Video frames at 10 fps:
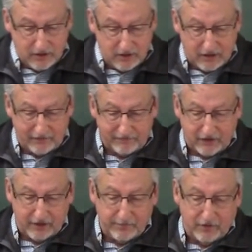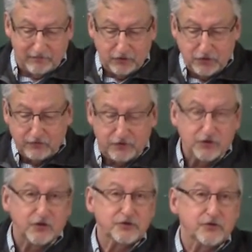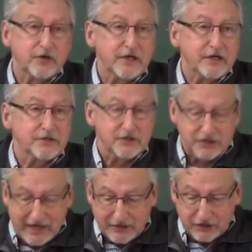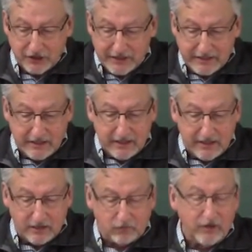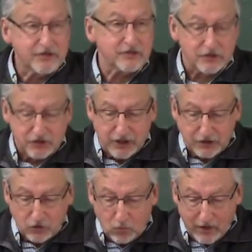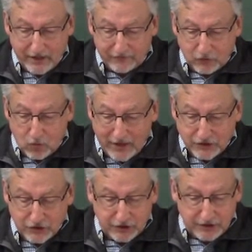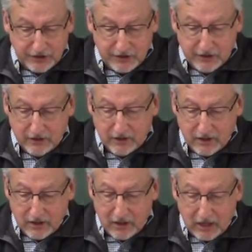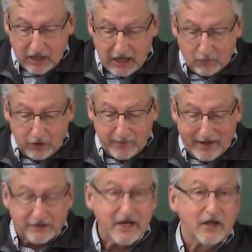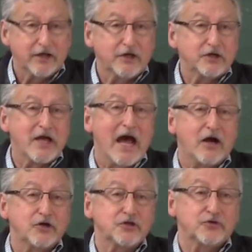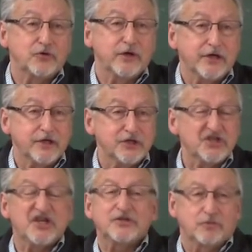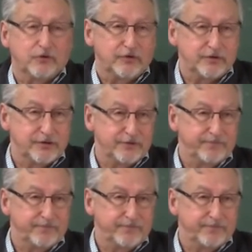if um, a virtue of a short story is its density and it raises a single what-if question, uh, what about telling an entire story in six words?